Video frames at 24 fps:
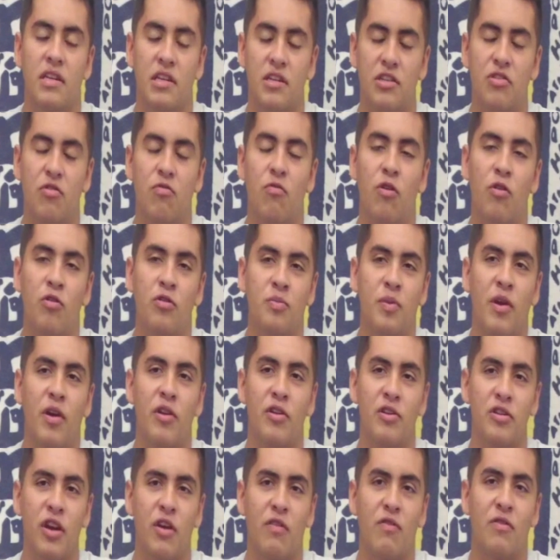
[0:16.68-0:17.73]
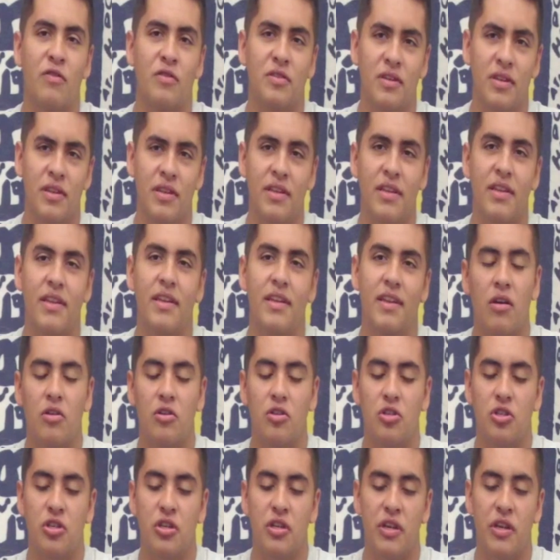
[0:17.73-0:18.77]
Sister Rosemary Jefferson.
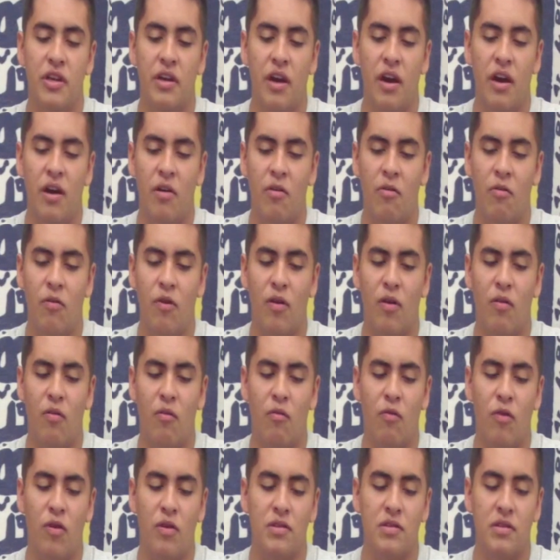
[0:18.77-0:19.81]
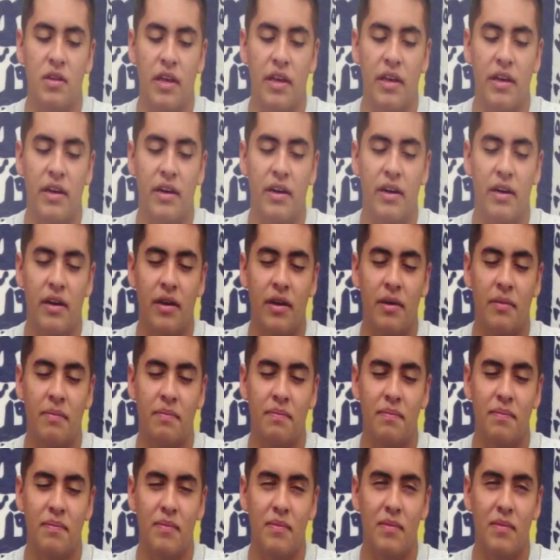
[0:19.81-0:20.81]
She uh, runs like a, um,